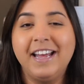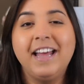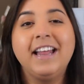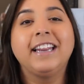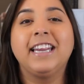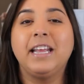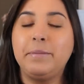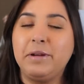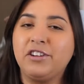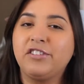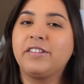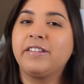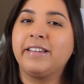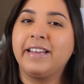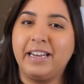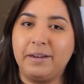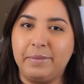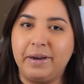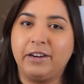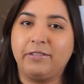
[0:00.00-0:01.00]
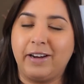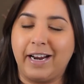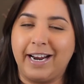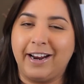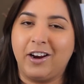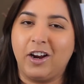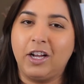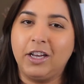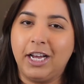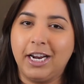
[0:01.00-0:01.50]
let me just admit it right
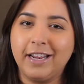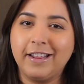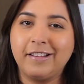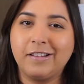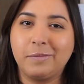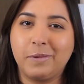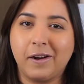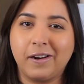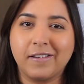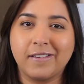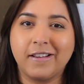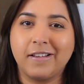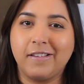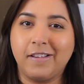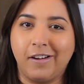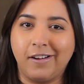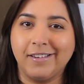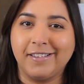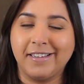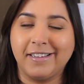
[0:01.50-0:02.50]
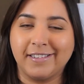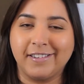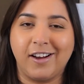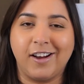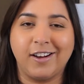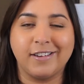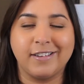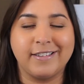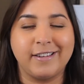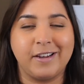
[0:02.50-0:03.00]
here. A lot of these products I saw on
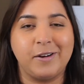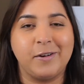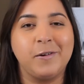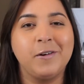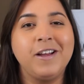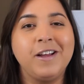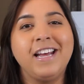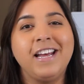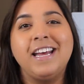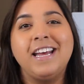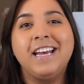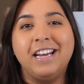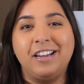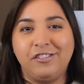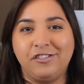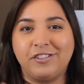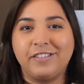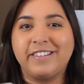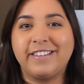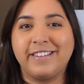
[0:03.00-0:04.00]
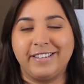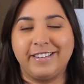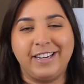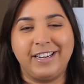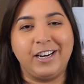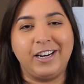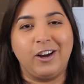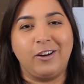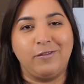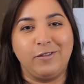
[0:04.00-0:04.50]
TikTok. So just, you
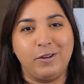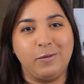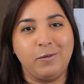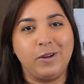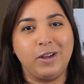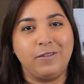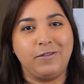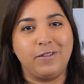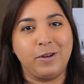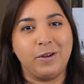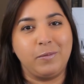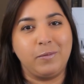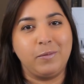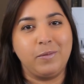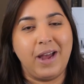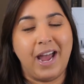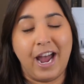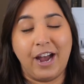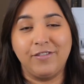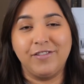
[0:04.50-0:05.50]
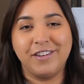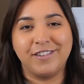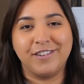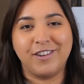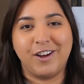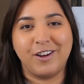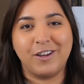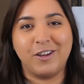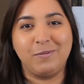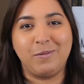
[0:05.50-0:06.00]
know, if you have
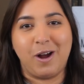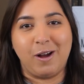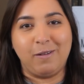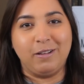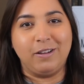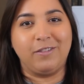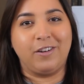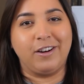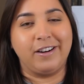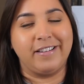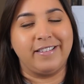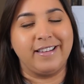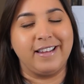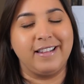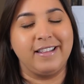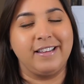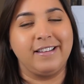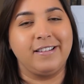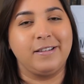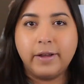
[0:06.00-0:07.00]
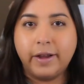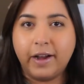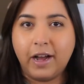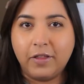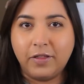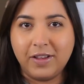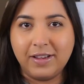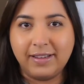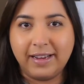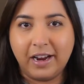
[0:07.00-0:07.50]
TikTok, you probably have already seen these. I got
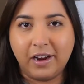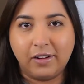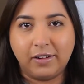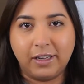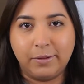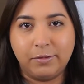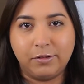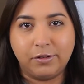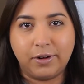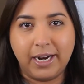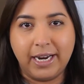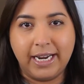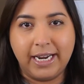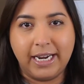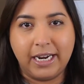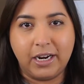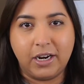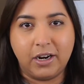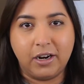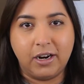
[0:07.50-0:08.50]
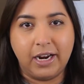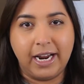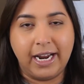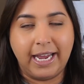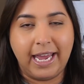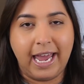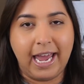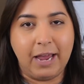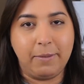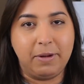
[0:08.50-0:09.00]
these hair clips right here. It
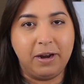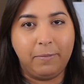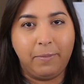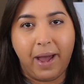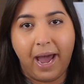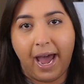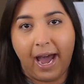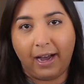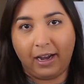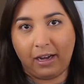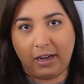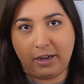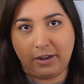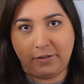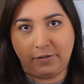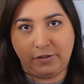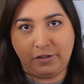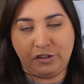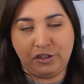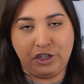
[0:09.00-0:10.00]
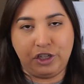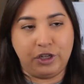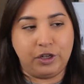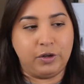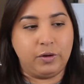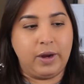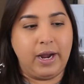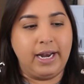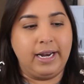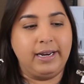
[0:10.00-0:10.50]
came in a pack of
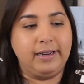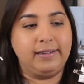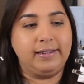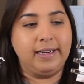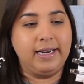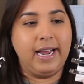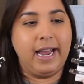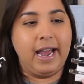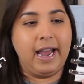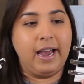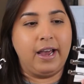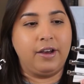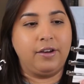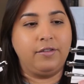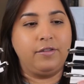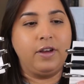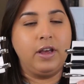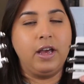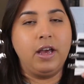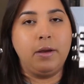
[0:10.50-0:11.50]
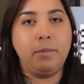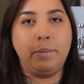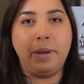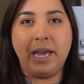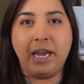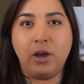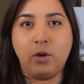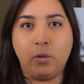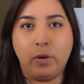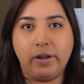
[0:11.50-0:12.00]
2 and it did have
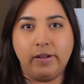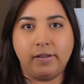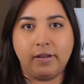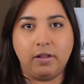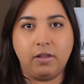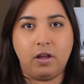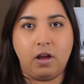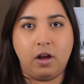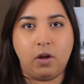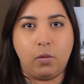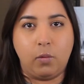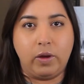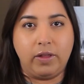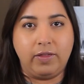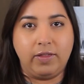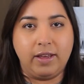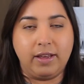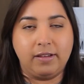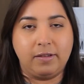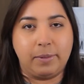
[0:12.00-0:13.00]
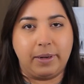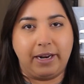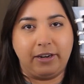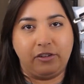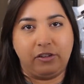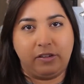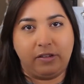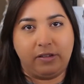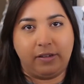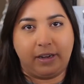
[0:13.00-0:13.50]
pink ones along with these, but I
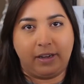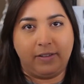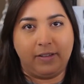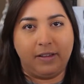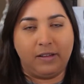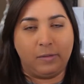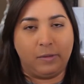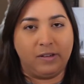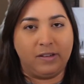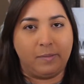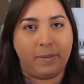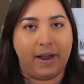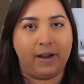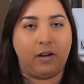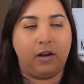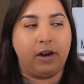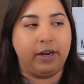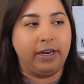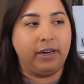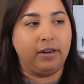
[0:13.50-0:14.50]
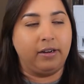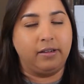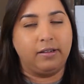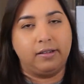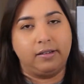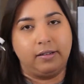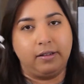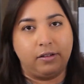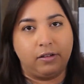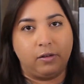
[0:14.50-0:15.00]
just stuck these ones back on here because
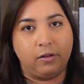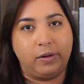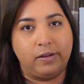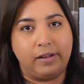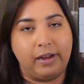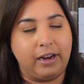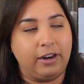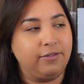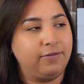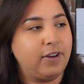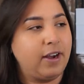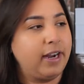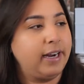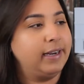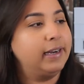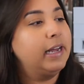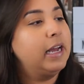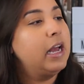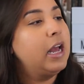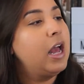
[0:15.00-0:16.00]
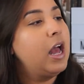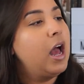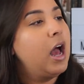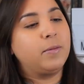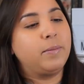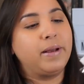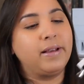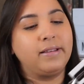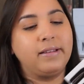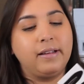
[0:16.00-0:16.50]
these are the ones I could find. They're
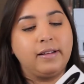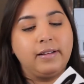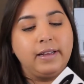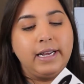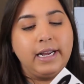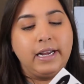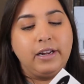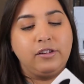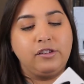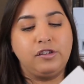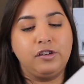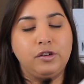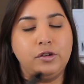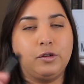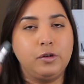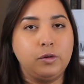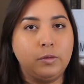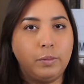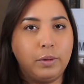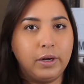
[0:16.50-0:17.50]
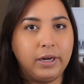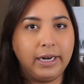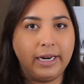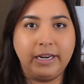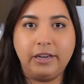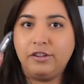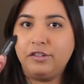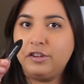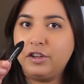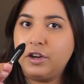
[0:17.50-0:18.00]
basically to put
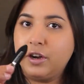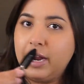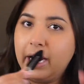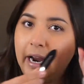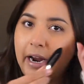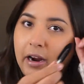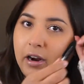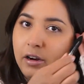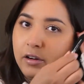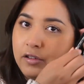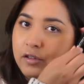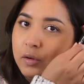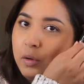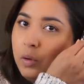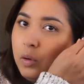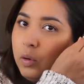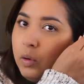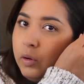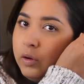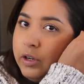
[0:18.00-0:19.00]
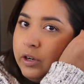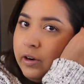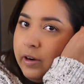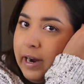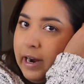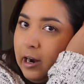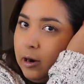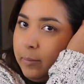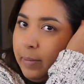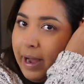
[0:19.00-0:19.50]
into your hair to hold your
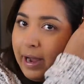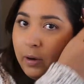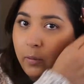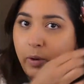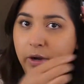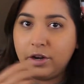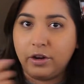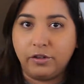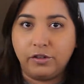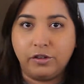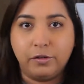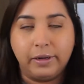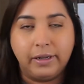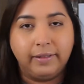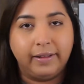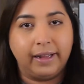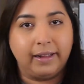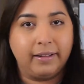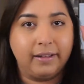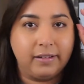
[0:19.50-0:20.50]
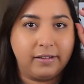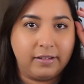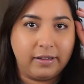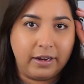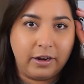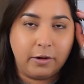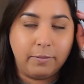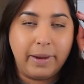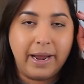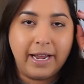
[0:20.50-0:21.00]
hair back when you're doing, like, let's say
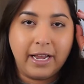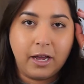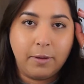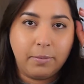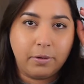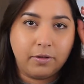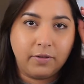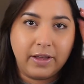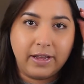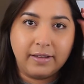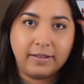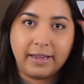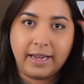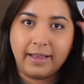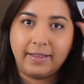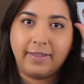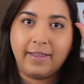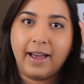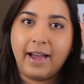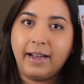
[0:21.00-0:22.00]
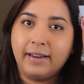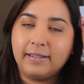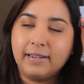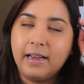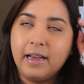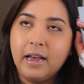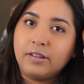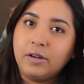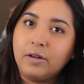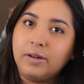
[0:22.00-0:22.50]
your makeup or things like that,
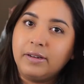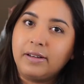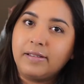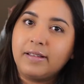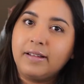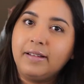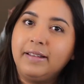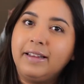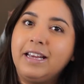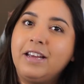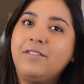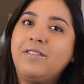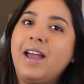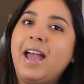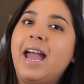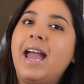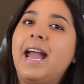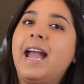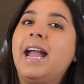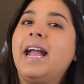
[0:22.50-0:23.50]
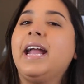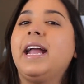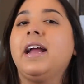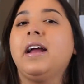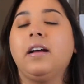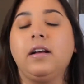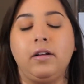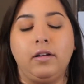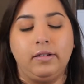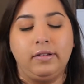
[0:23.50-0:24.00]
so it doesn't leave
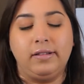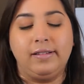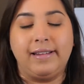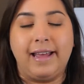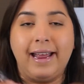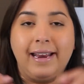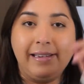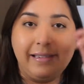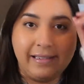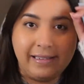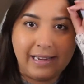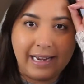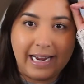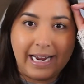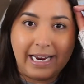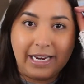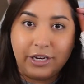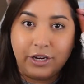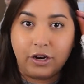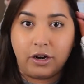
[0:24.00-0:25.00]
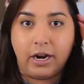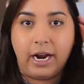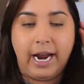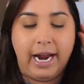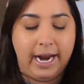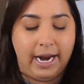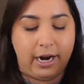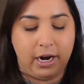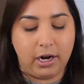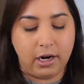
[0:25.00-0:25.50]
a dent in your
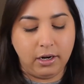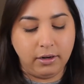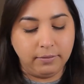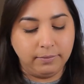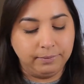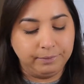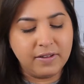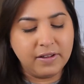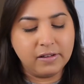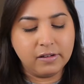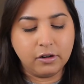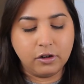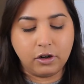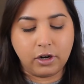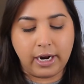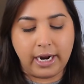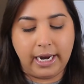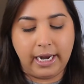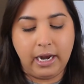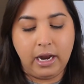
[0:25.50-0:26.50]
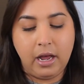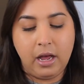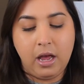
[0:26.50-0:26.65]
hair. These are great.